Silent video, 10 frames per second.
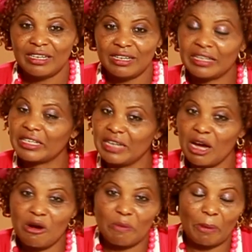Like
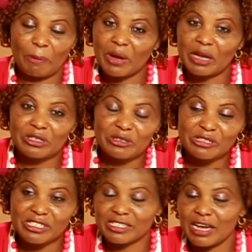now, people
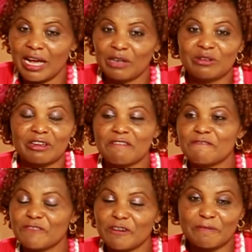are
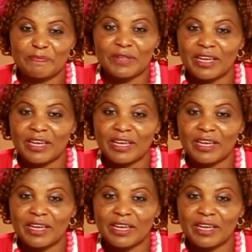looking for